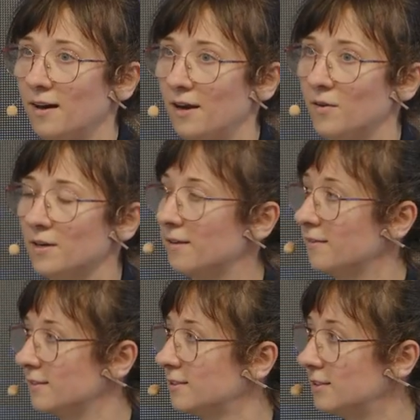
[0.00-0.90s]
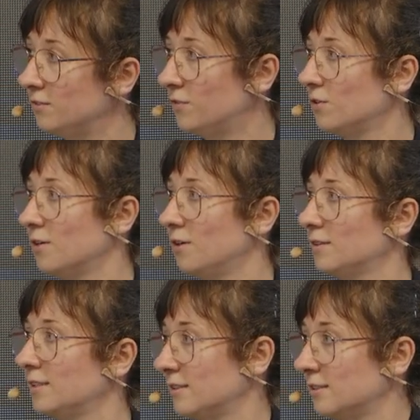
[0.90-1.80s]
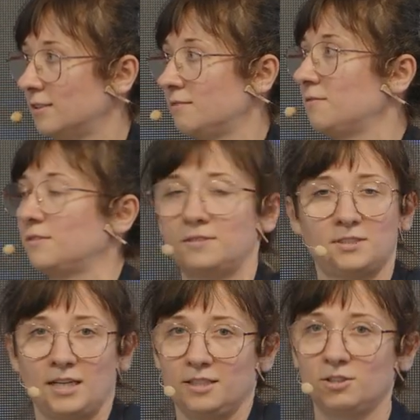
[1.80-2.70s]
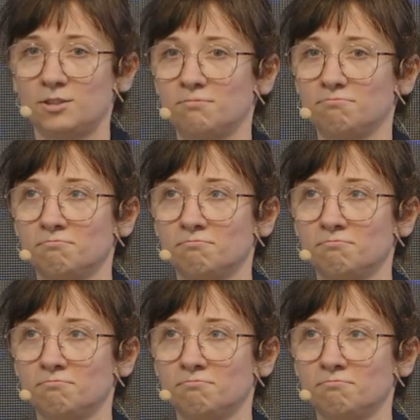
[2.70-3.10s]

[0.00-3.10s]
area in the seafloor, or does it change